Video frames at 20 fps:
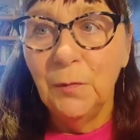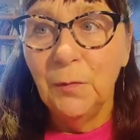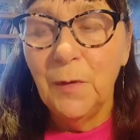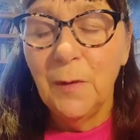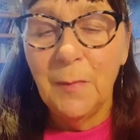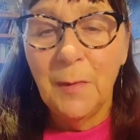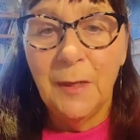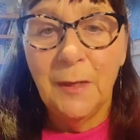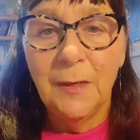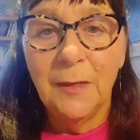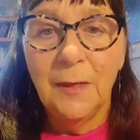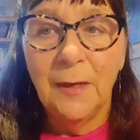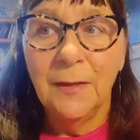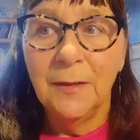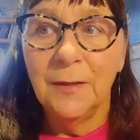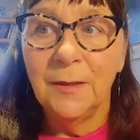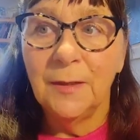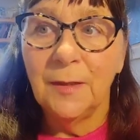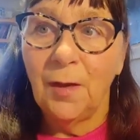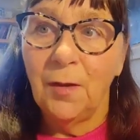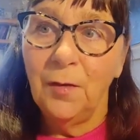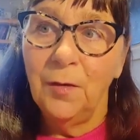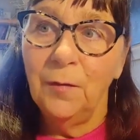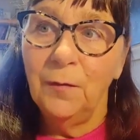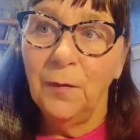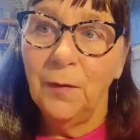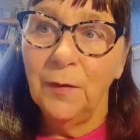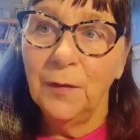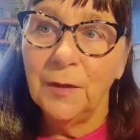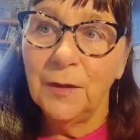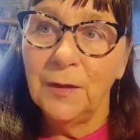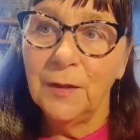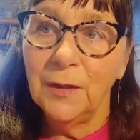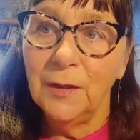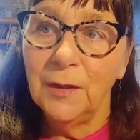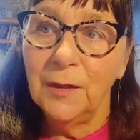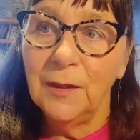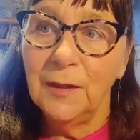women as kind of at